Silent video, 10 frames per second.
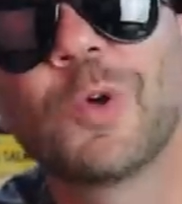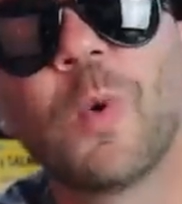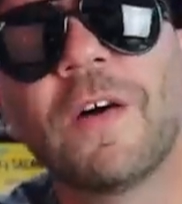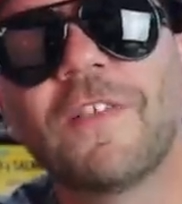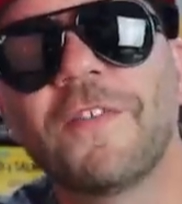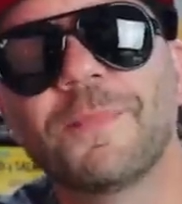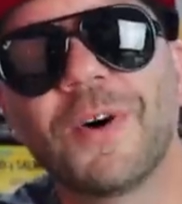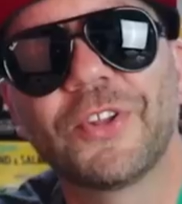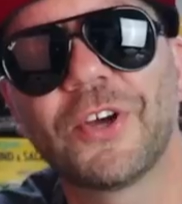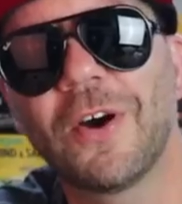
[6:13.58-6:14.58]
12 of them
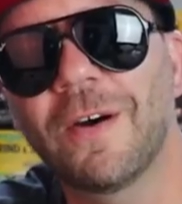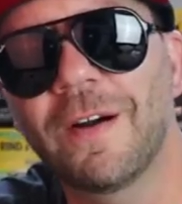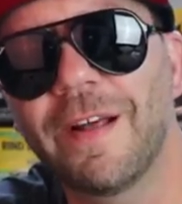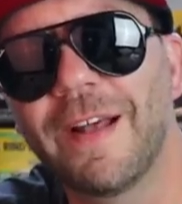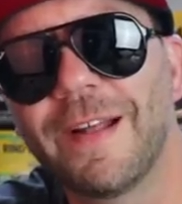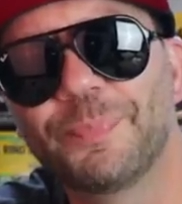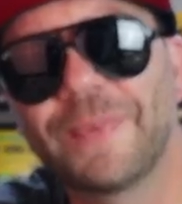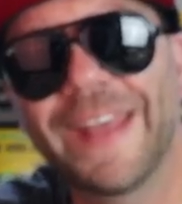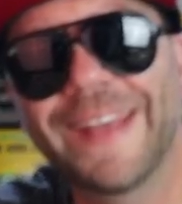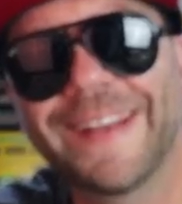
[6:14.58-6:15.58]
on the card,
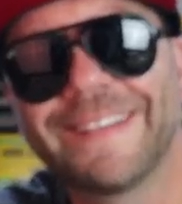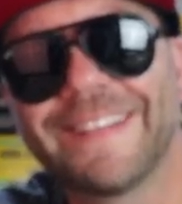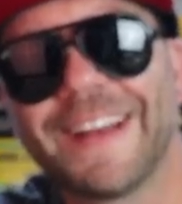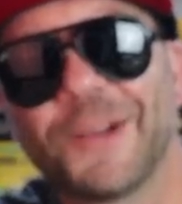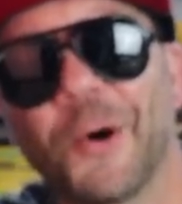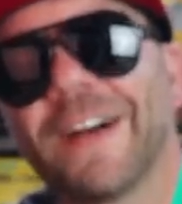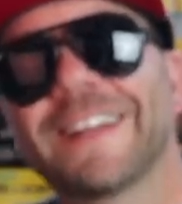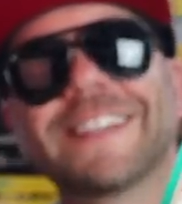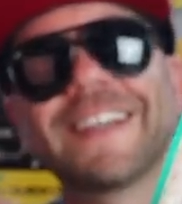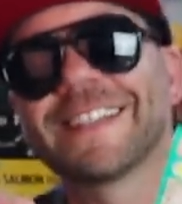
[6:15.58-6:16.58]
and that card
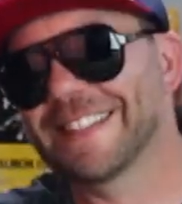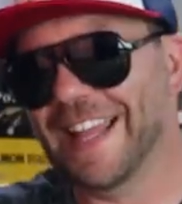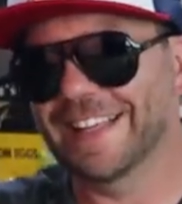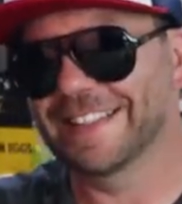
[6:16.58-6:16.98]
is gonna stay